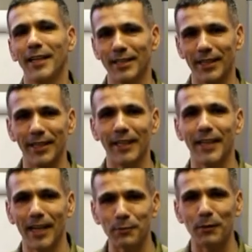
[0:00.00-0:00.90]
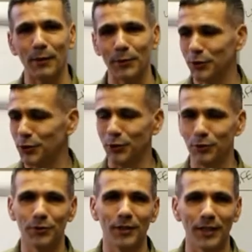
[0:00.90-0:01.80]
he assigned that task probably
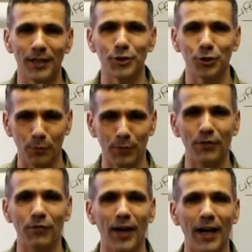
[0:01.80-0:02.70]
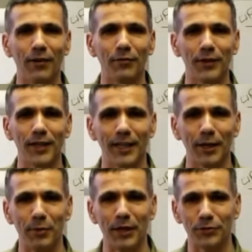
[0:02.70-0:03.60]
to a Sharp E5 and
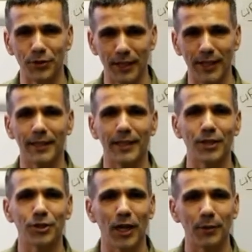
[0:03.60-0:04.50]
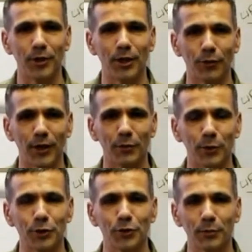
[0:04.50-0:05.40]
a PFC to get that job done, right? A
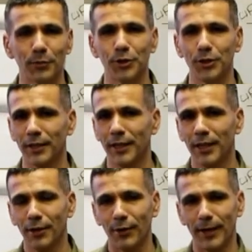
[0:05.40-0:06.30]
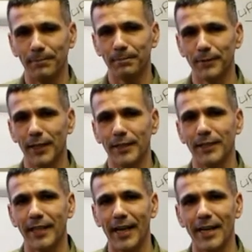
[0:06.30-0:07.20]
one truck mission, right? And the
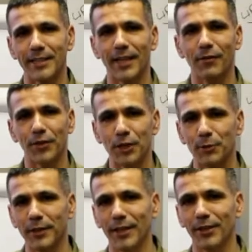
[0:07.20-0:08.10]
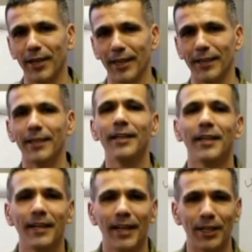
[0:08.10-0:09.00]
task, everything's been delegated,
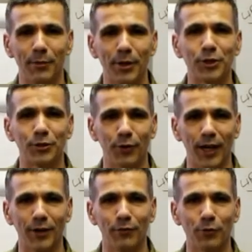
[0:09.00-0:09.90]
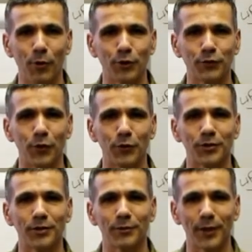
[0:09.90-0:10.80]
and the mission, right? For most
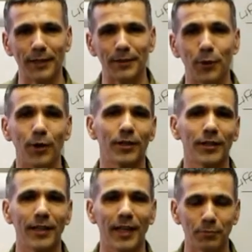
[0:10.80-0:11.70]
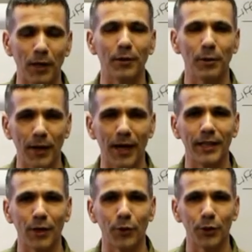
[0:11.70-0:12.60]
folks, right? Well, that's probably the path
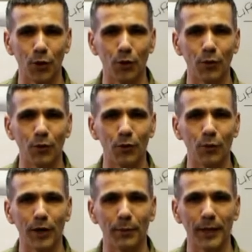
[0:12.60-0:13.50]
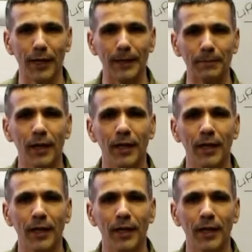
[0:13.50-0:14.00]
that we don't want to be on.